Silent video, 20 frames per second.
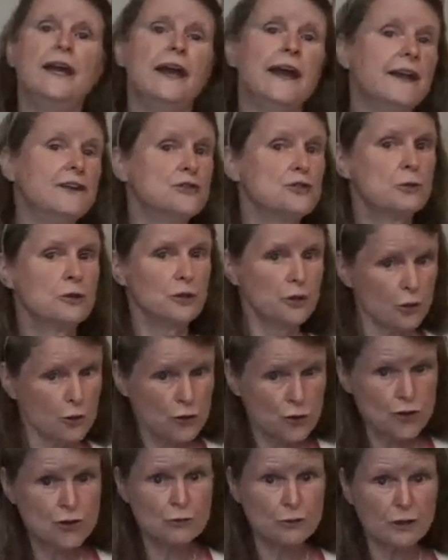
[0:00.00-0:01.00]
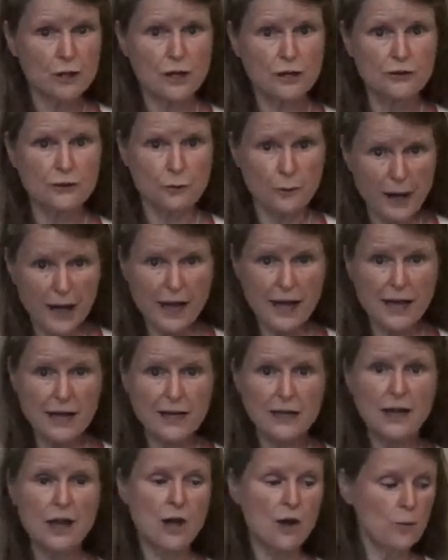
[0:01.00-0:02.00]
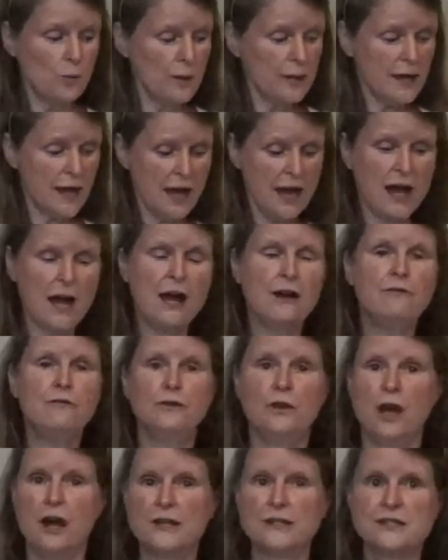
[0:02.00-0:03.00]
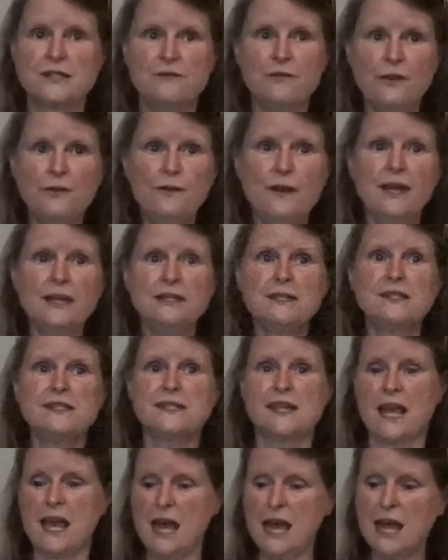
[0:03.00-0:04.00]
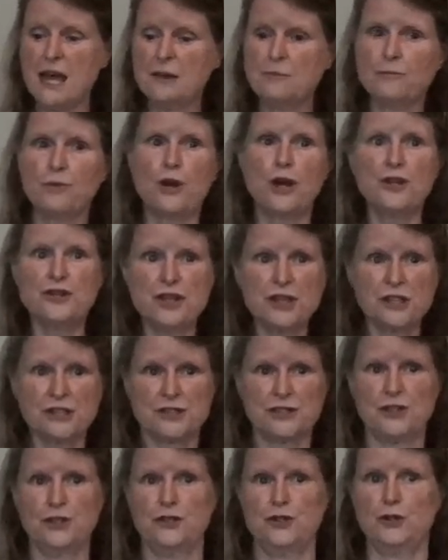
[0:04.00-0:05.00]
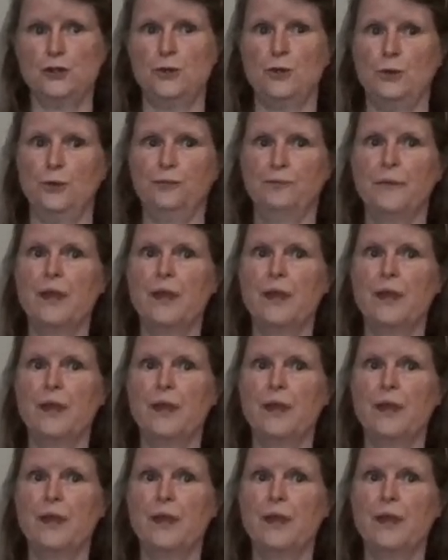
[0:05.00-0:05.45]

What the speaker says: And to encourage you along the way, we have lots of events and projects to do.